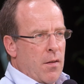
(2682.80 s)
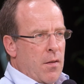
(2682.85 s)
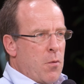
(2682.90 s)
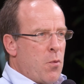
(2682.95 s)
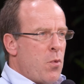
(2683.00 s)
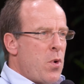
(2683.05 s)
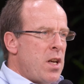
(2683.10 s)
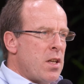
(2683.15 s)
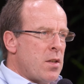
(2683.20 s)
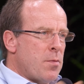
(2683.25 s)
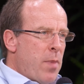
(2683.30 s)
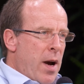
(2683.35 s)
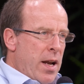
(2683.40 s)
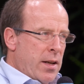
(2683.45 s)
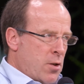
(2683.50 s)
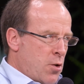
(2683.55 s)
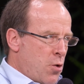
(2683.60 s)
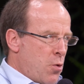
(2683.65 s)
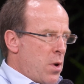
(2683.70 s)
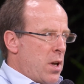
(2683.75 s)
with
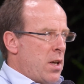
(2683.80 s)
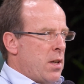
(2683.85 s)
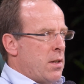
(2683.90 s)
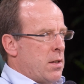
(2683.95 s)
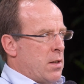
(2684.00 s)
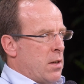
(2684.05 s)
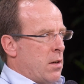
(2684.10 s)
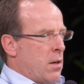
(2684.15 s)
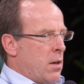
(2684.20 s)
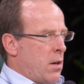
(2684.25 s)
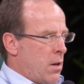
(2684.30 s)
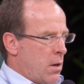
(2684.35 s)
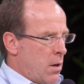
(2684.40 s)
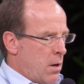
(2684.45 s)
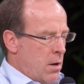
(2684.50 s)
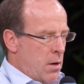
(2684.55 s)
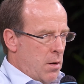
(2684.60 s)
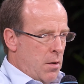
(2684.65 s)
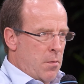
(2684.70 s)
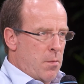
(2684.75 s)
batteries
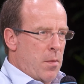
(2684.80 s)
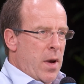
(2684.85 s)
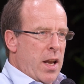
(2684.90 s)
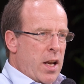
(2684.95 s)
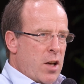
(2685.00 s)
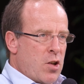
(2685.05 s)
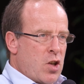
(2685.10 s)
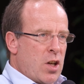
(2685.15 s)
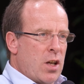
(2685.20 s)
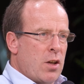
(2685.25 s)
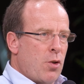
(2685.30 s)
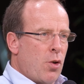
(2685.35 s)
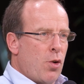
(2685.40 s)
managing